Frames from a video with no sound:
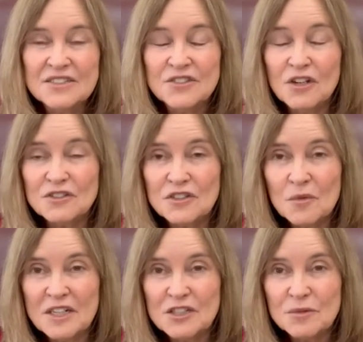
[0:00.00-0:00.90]
Those are the
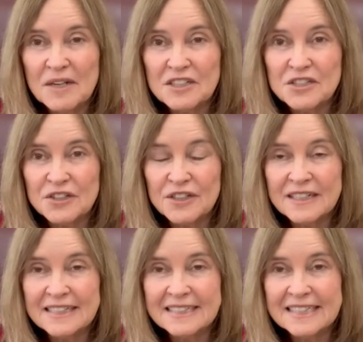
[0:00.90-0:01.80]
ways you register
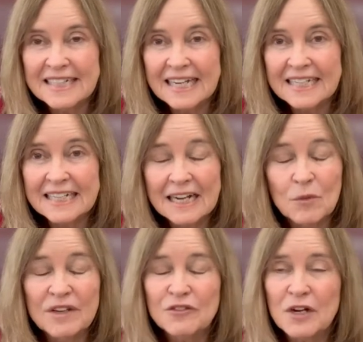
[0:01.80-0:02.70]
in Connecticut, and
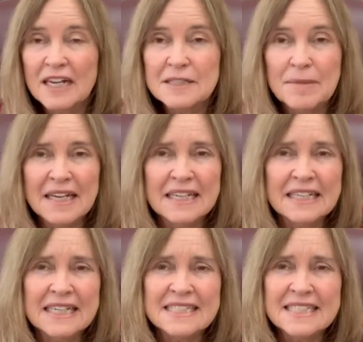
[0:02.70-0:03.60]
we've tried to make it
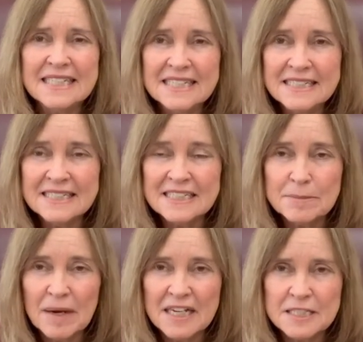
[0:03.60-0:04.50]
as easy as
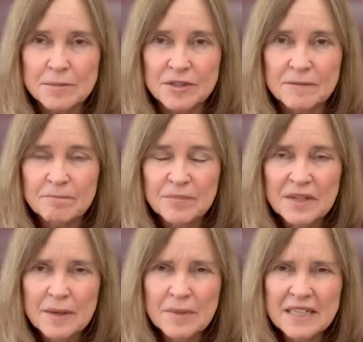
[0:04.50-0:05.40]
possible
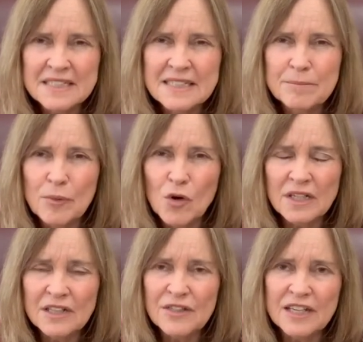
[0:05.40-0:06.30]
because the
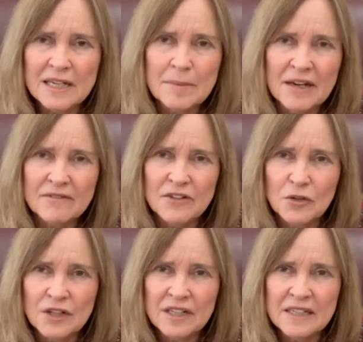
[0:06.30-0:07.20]
important thing about
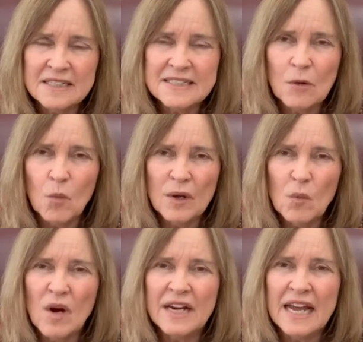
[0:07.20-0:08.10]
voting is that we
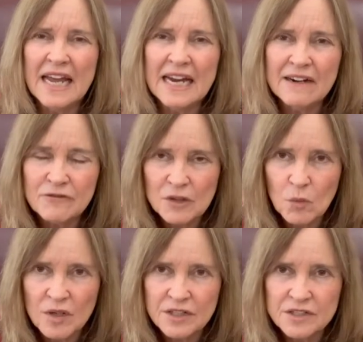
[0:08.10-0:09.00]
want
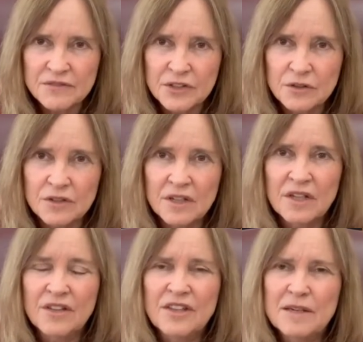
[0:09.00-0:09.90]
everyone to vote.
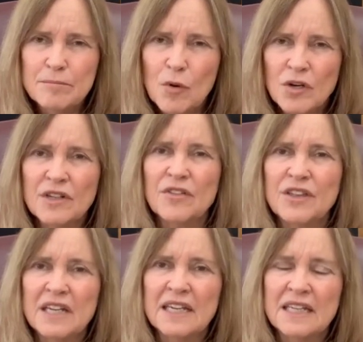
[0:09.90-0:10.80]
The important
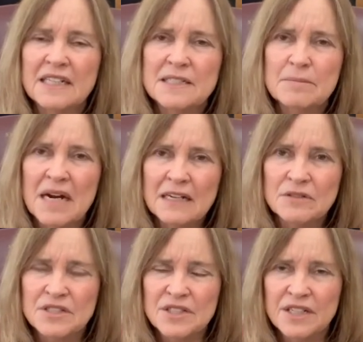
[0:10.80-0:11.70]
thing in a
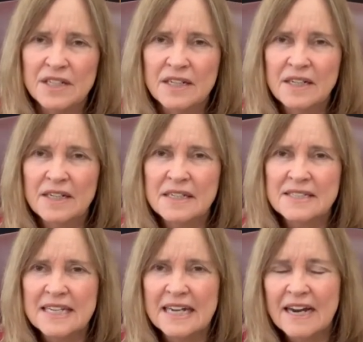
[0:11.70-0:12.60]
democracy is
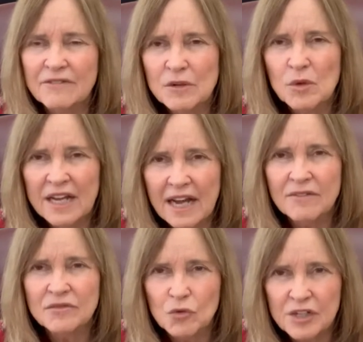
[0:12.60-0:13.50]
that everyone have
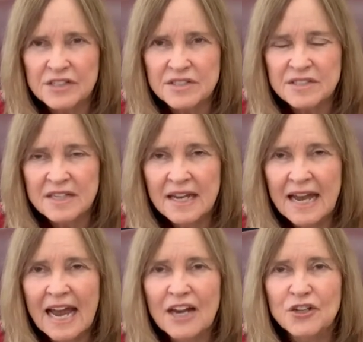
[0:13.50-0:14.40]
a voice,
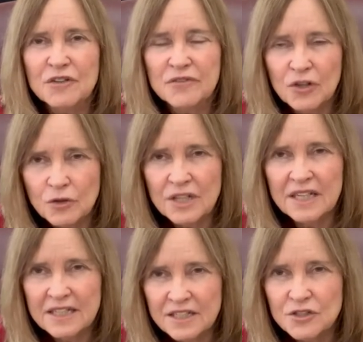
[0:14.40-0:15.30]
and your vote
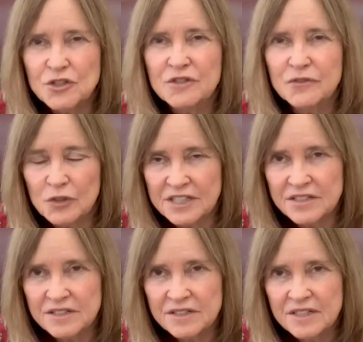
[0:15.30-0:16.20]
is your voice.